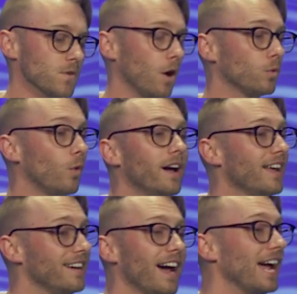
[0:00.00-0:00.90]
On one
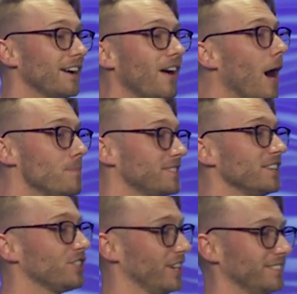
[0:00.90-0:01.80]
end, I have
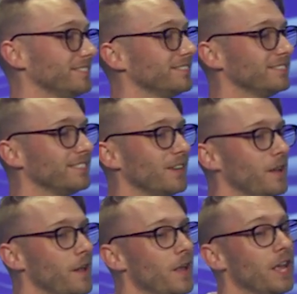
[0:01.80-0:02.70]
opposition,
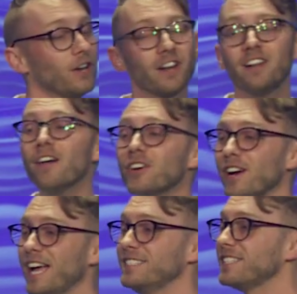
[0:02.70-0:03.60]
and on another
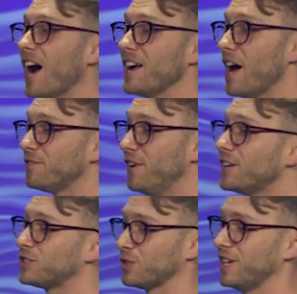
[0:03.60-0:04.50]
end, I have
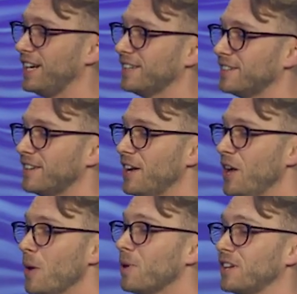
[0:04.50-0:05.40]
victory.
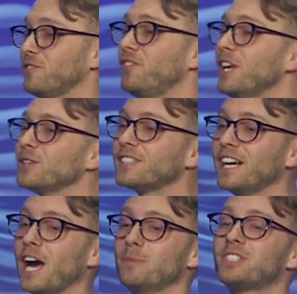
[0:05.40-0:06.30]
But it feels
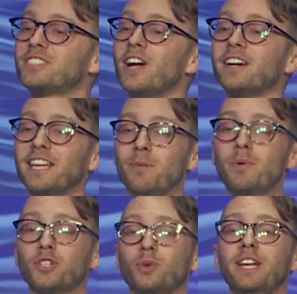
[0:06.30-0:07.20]
like I'm stuck in
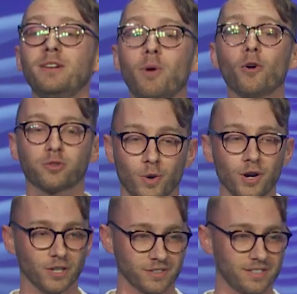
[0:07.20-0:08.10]
between both
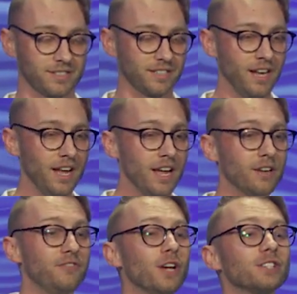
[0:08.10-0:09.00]
worlds.
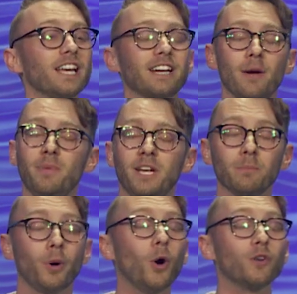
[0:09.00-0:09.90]
It feels like I'm
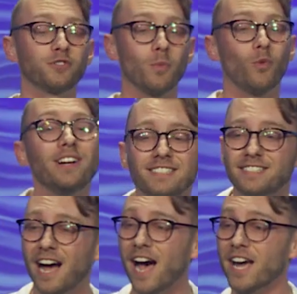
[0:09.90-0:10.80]
being pulled from one
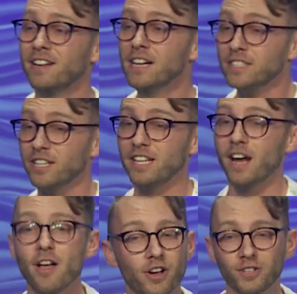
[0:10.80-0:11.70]
side to the
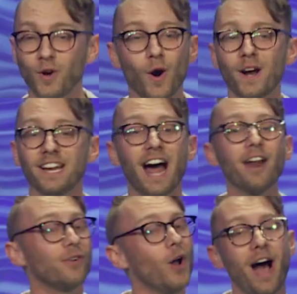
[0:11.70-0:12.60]
other, Lord, and I
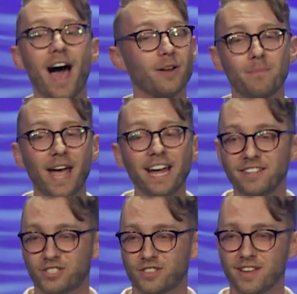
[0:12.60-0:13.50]
don't know how to
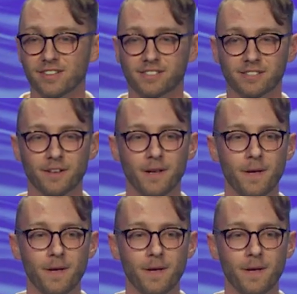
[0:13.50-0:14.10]
manage this.